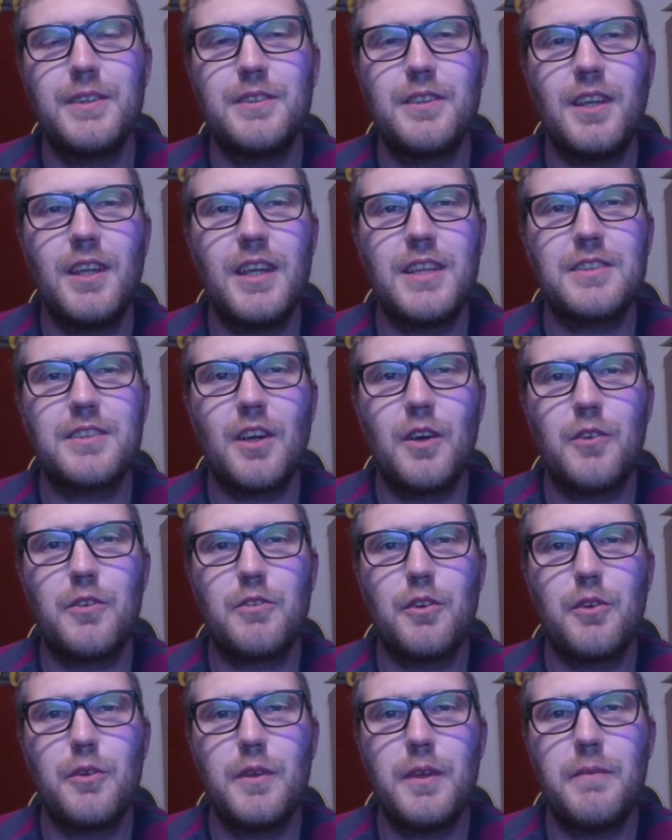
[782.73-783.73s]
So let's go
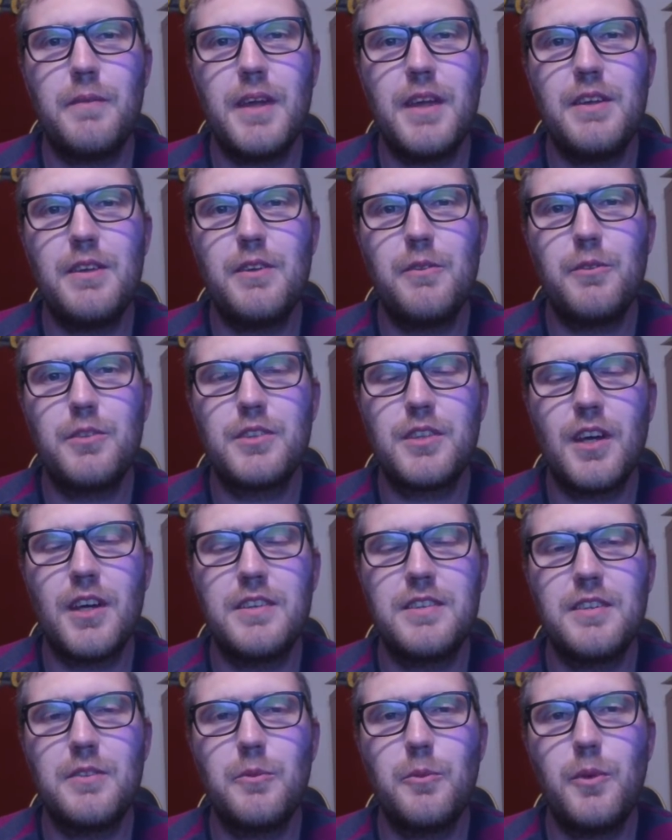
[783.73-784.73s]
through them then,
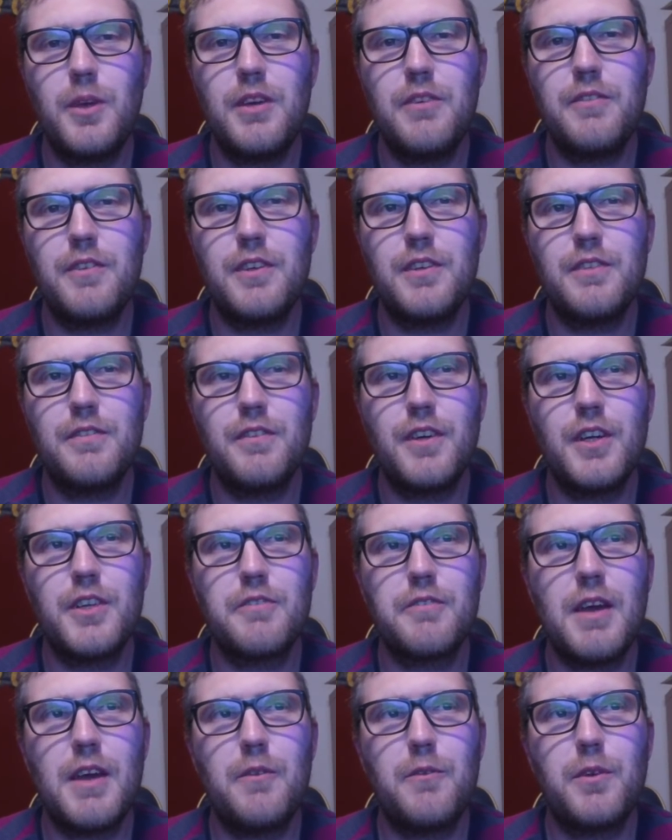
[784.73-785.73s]
starting with the
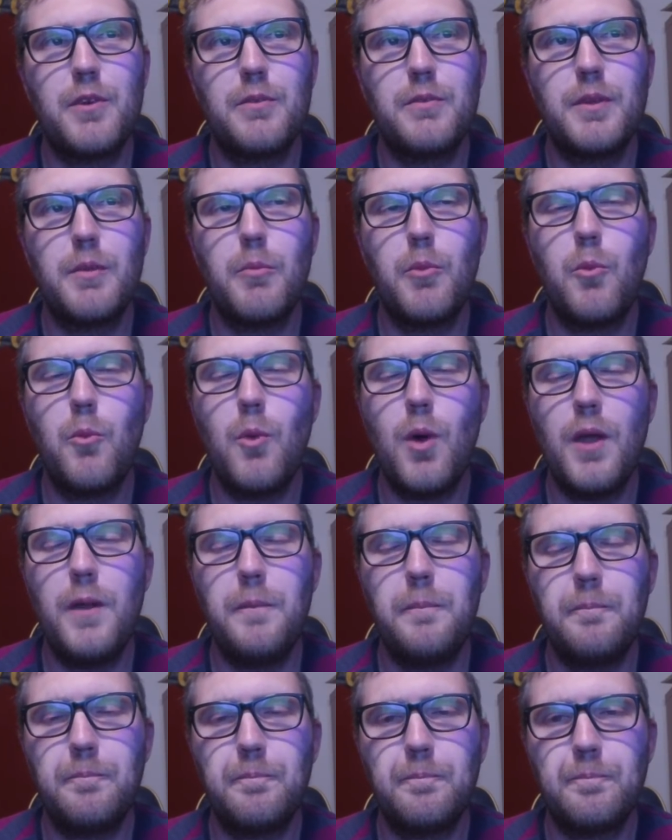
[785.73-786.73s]
first round, number
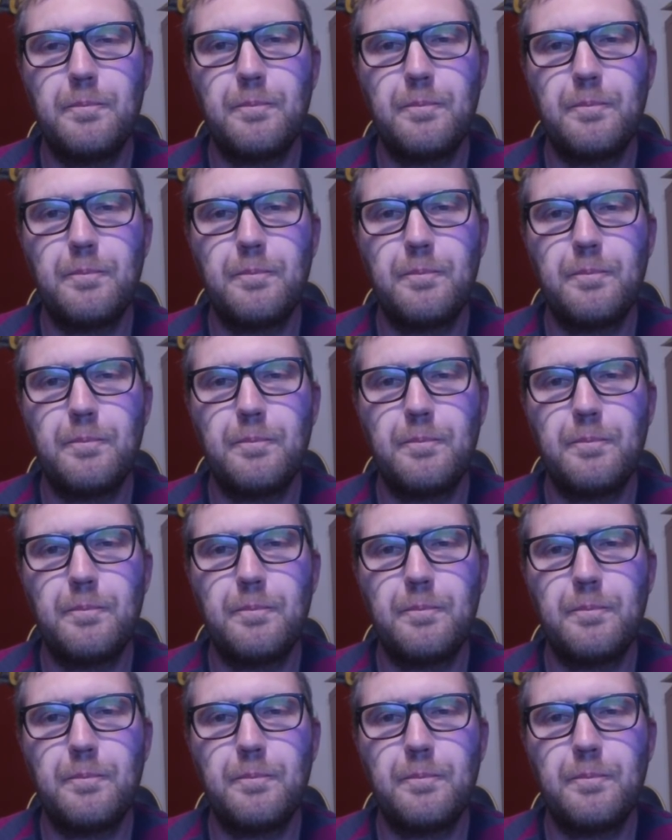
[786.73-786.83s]
1.